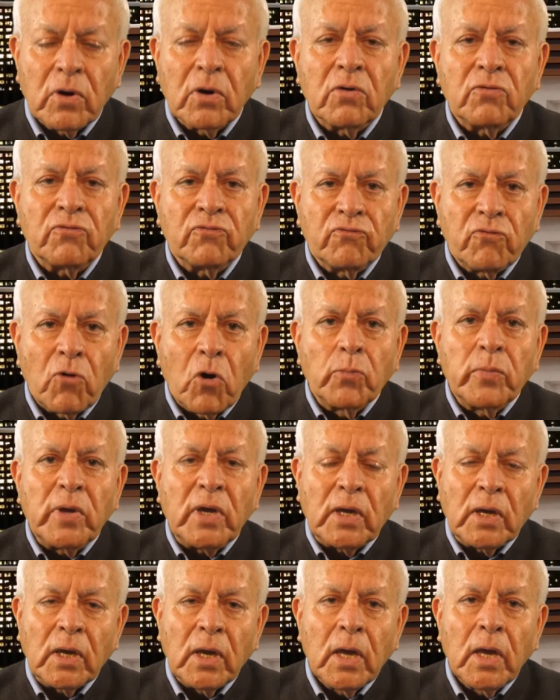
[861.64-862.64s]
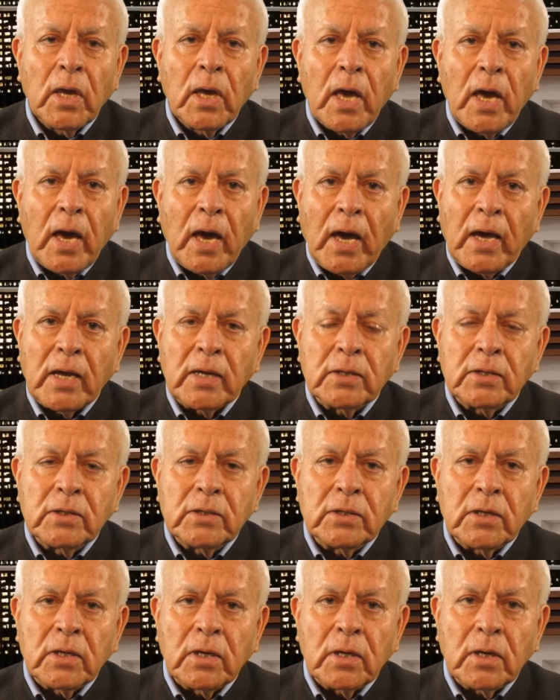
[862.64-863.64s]
forming
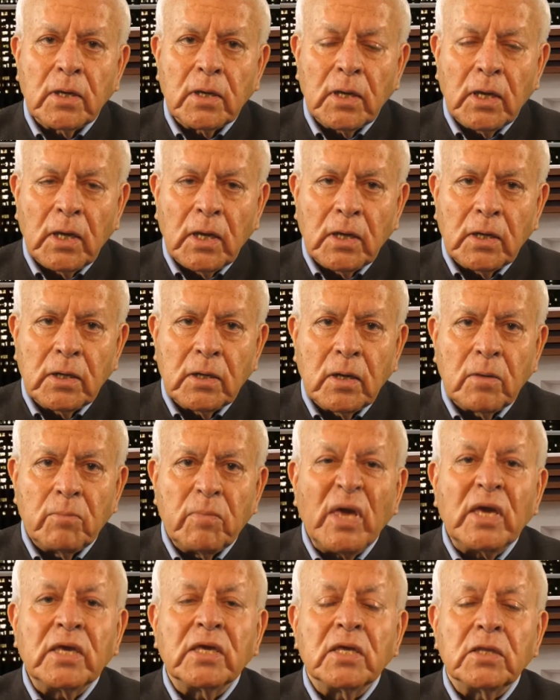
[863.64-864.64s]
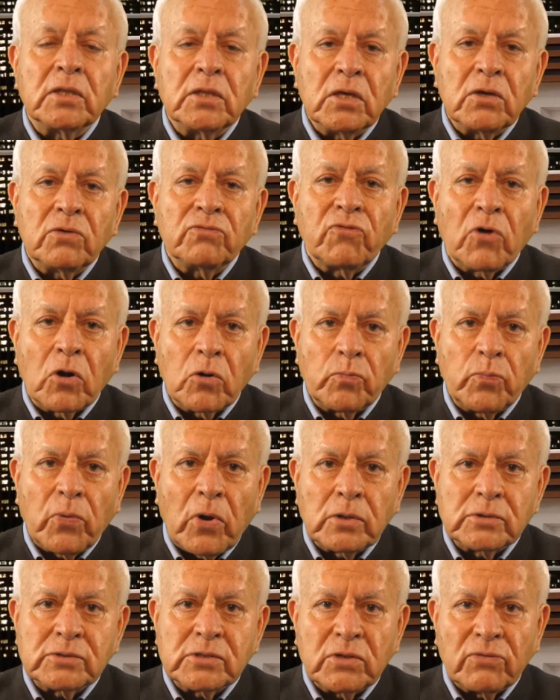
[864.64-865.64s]
and in making the foreign
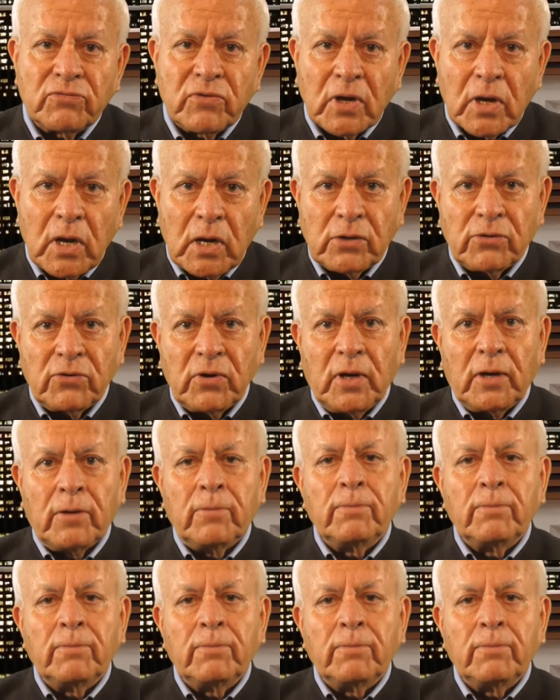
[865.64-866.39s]
policy of the country.